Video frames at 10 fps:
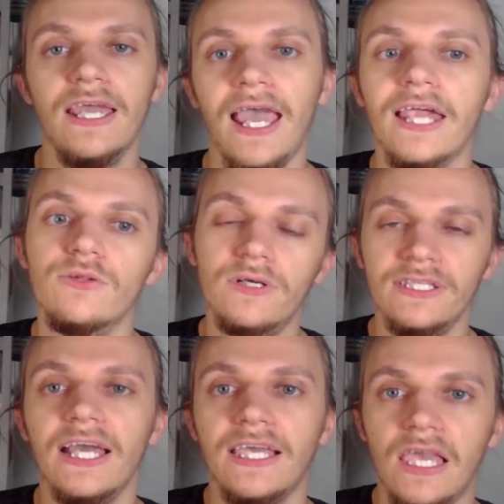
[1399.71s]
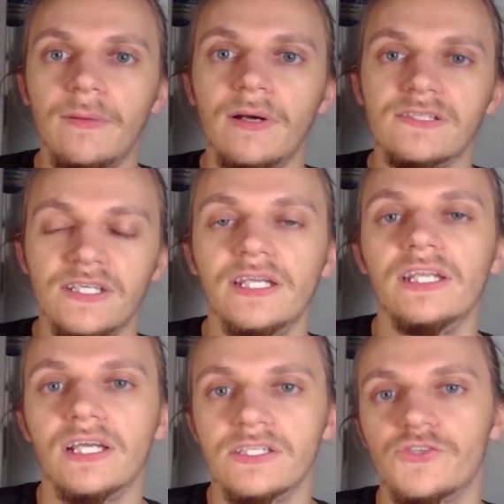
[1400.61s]
and you look at that game on
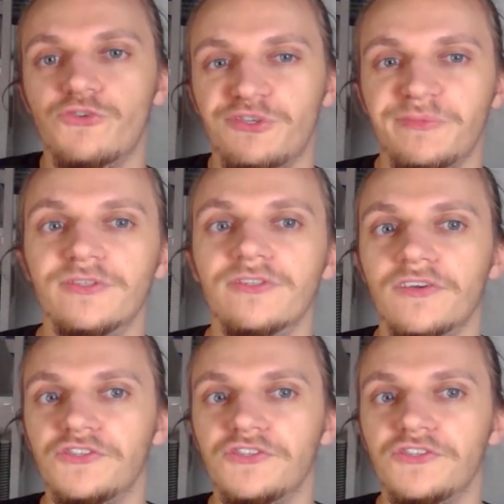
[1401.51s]
Sunday against the Georgia Bulldogs,